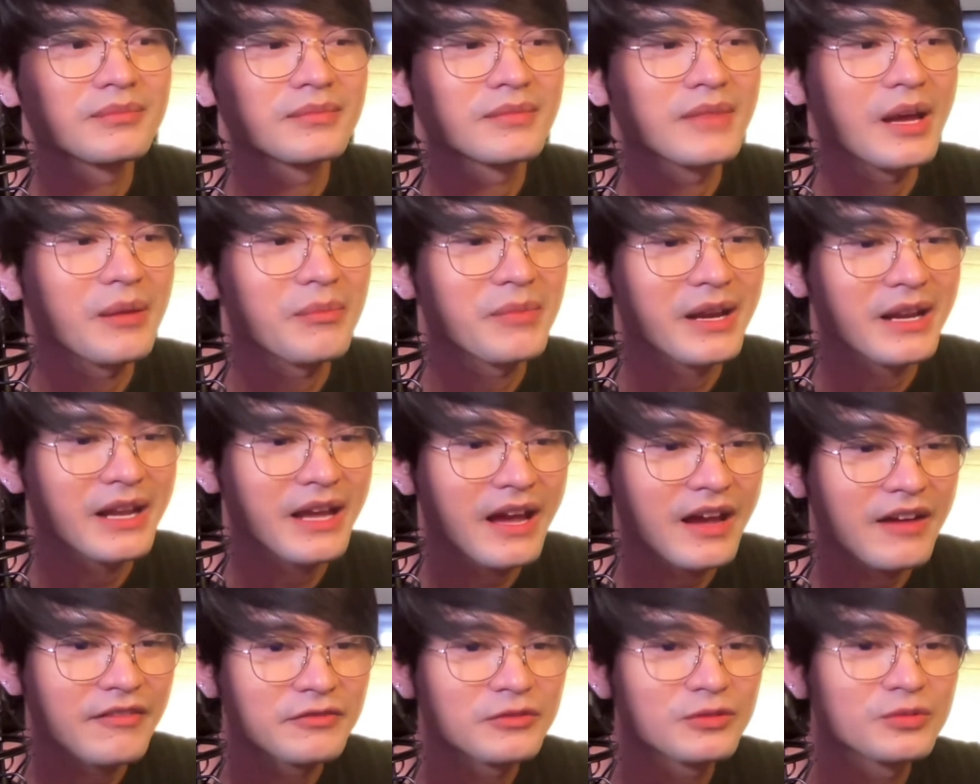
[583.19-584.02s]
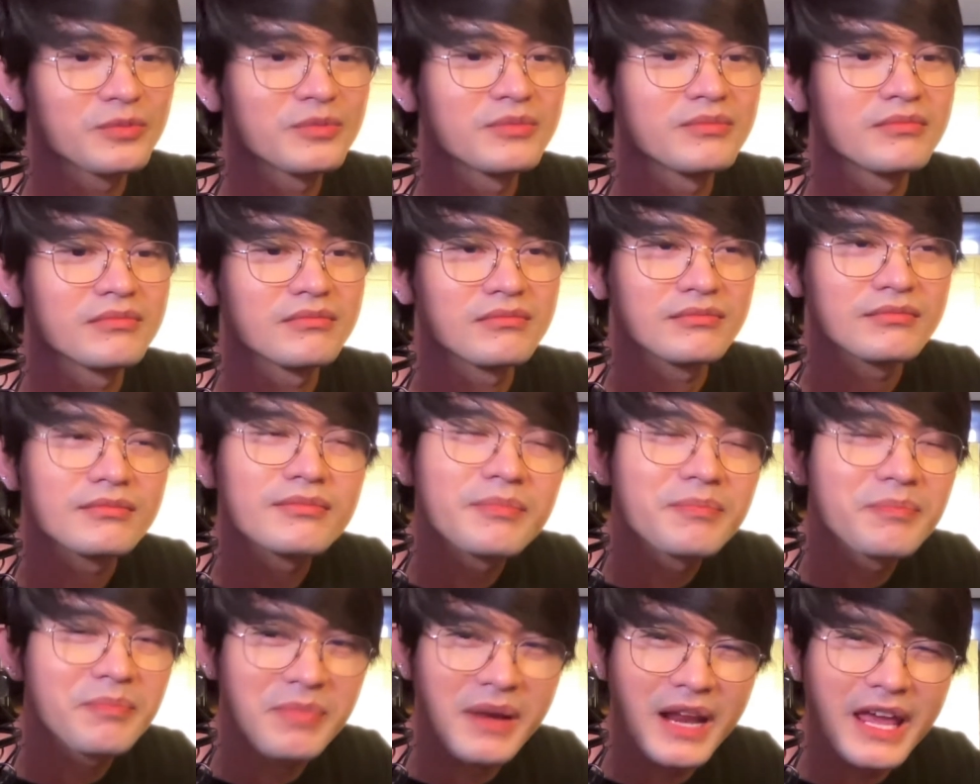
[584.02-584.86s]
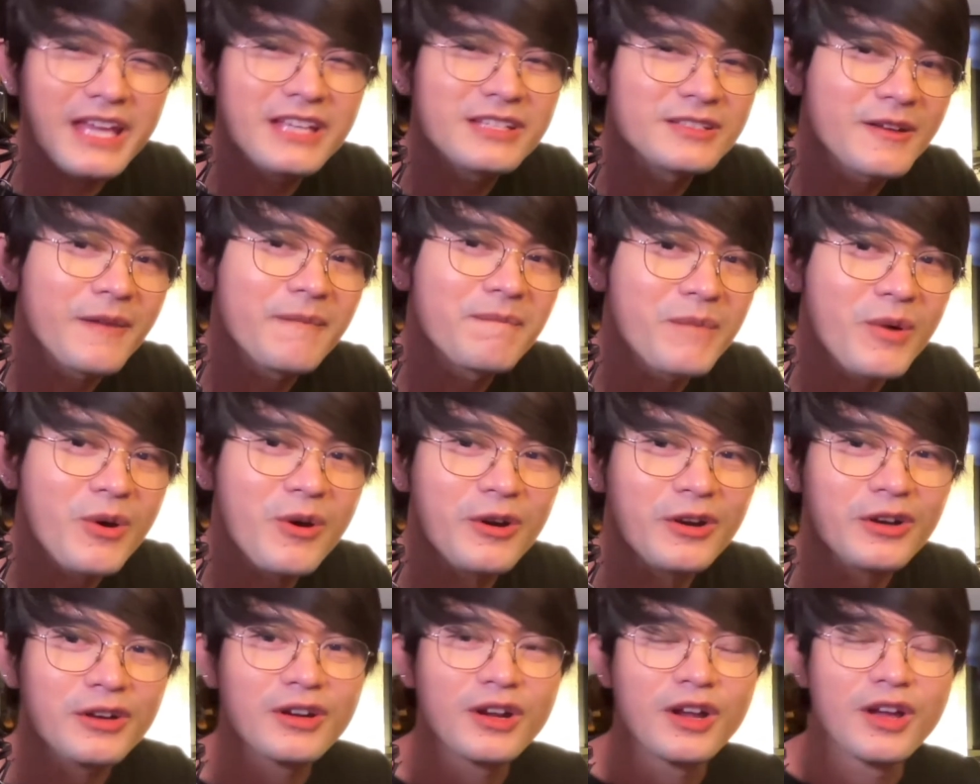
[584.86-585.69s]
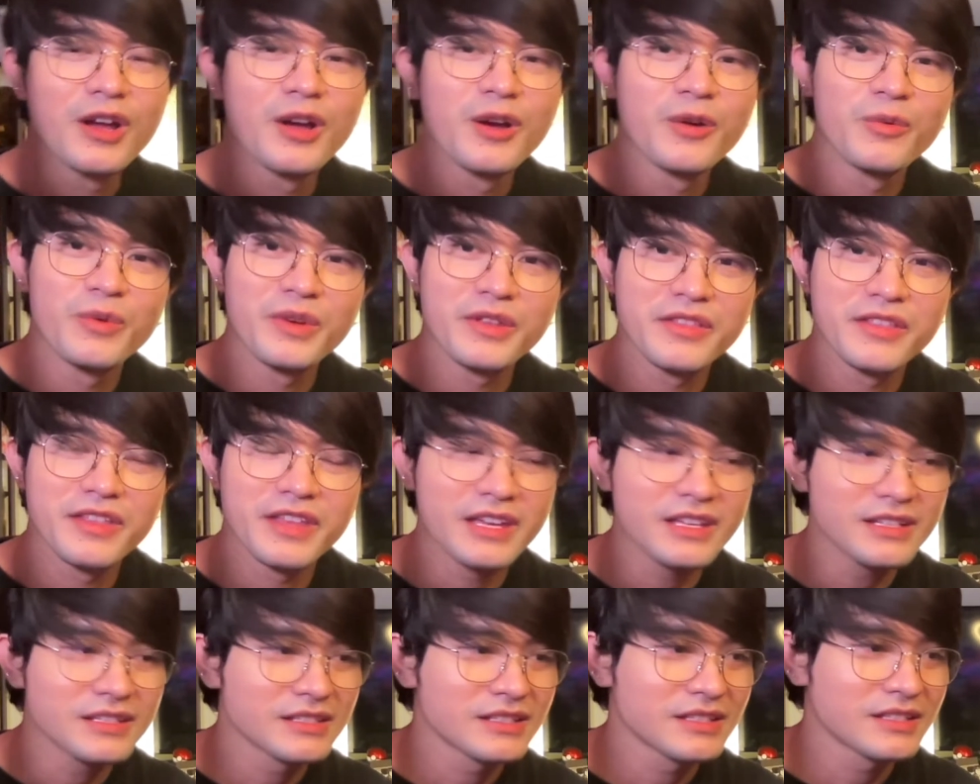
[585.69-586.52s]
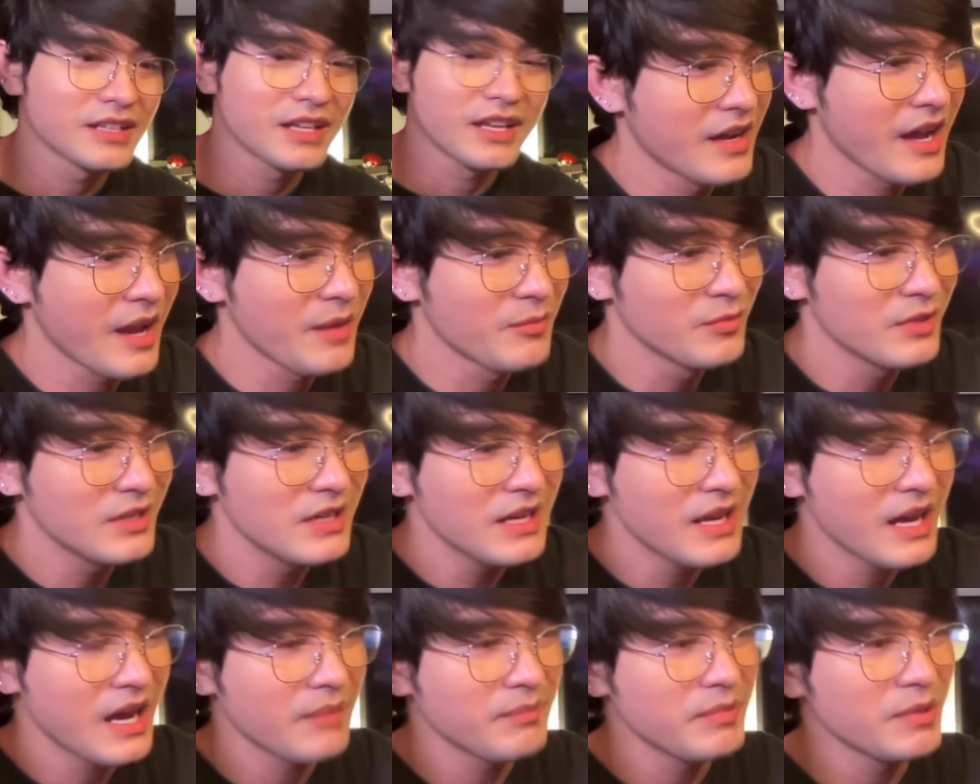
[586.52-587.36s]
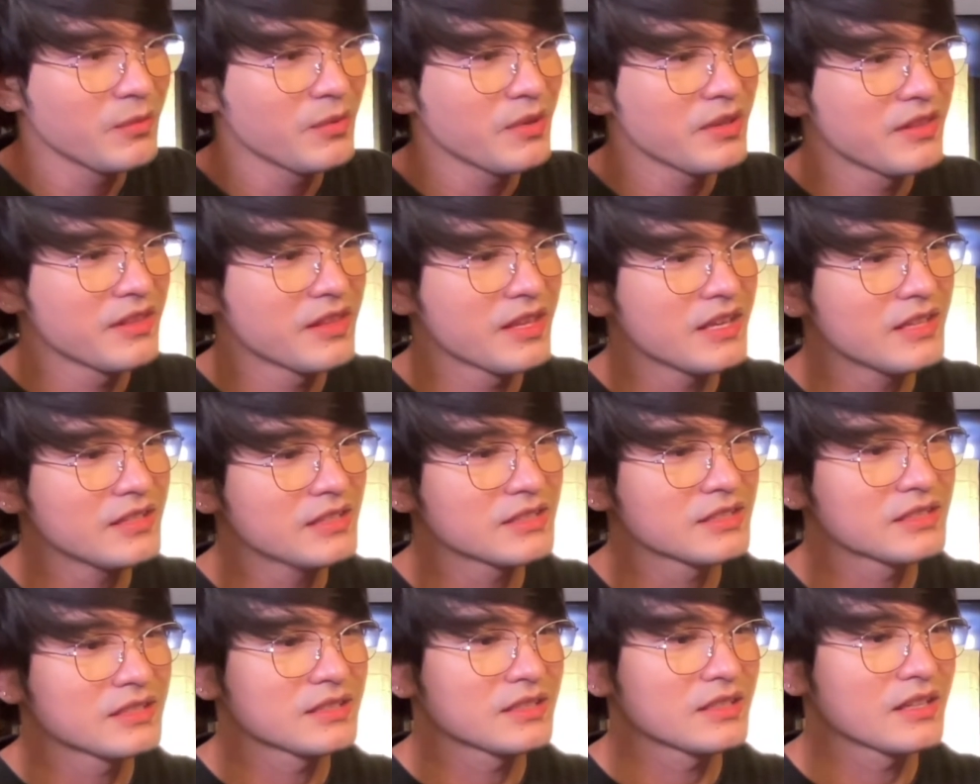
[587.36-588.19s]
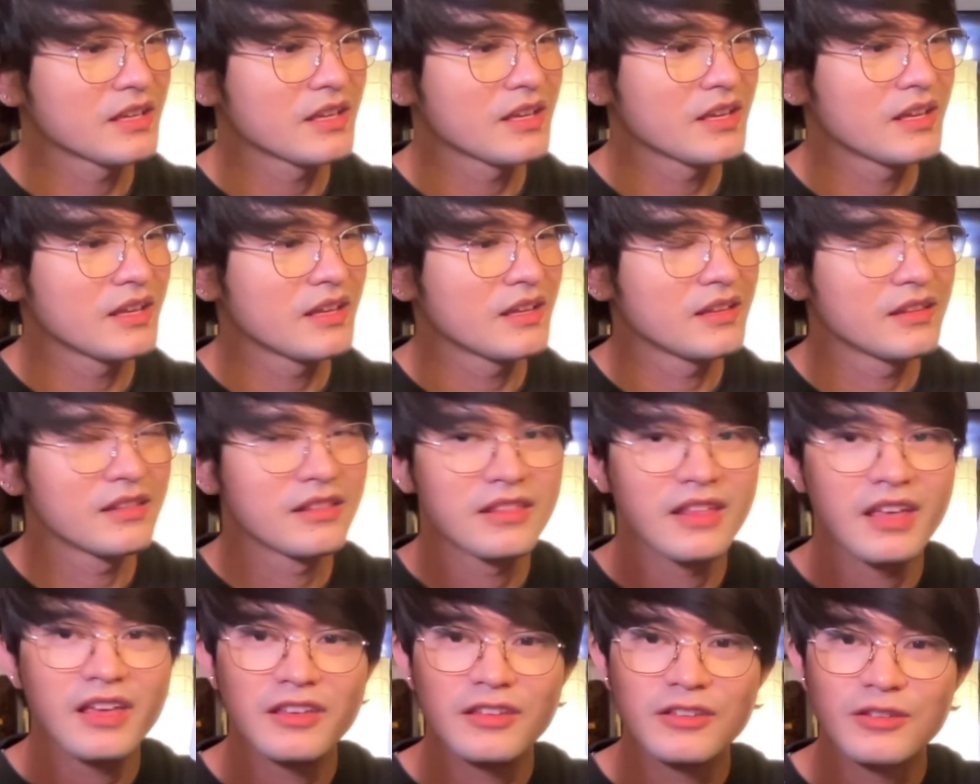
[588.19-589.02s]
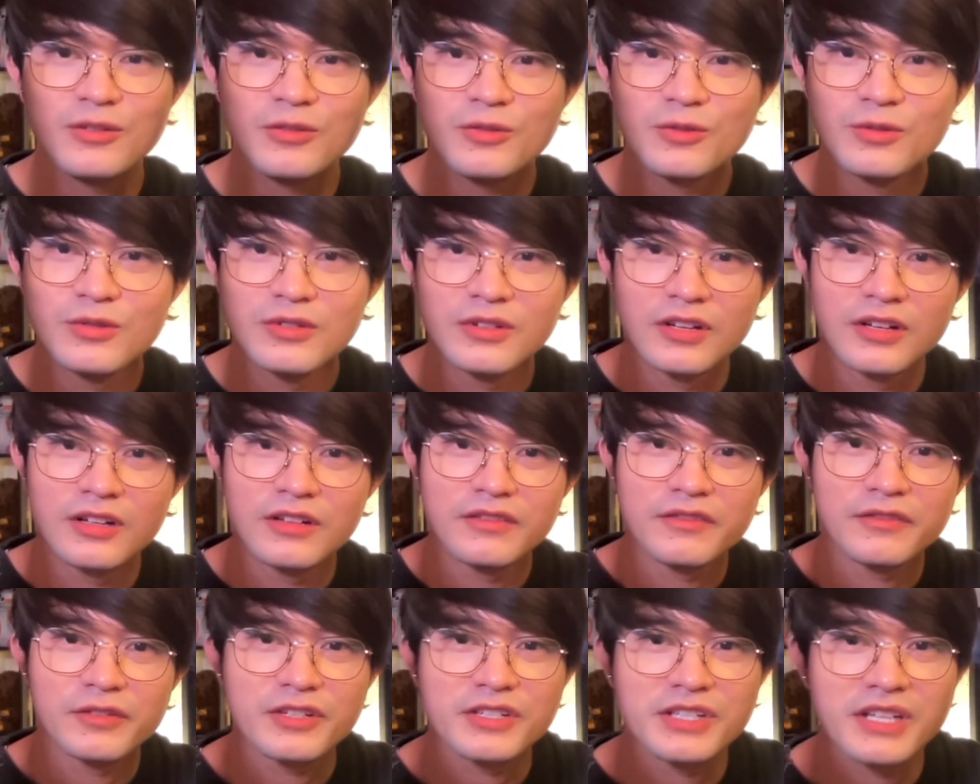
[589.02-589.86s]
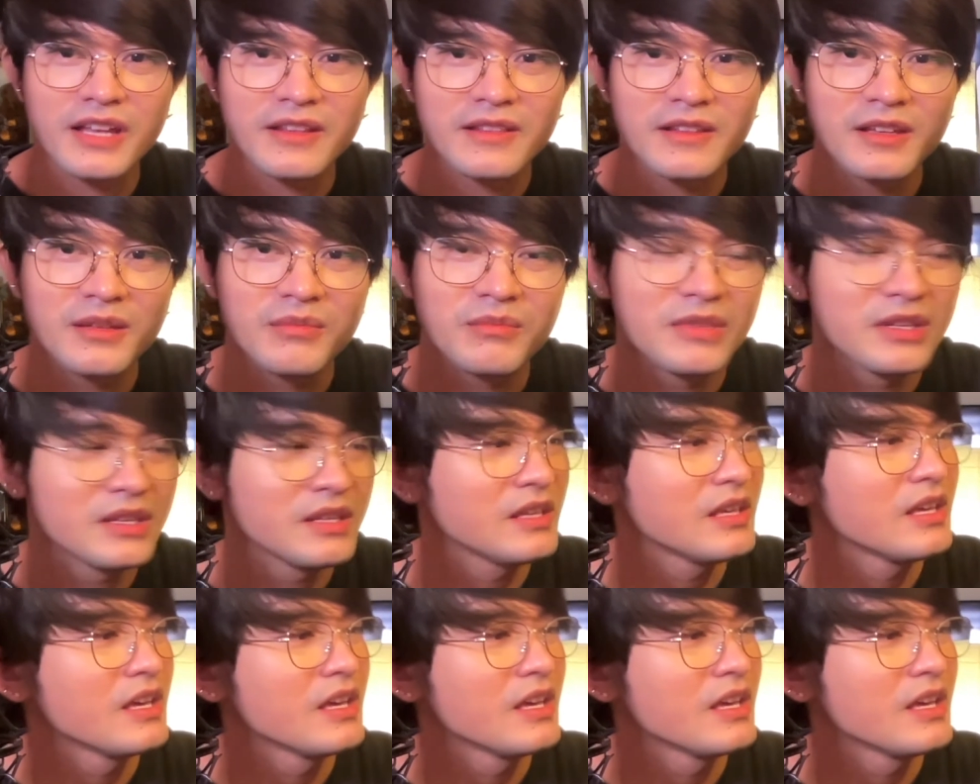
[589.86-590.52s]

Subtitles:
I might have to play some more with this. I'm really happy with this, and thank you Google for sending me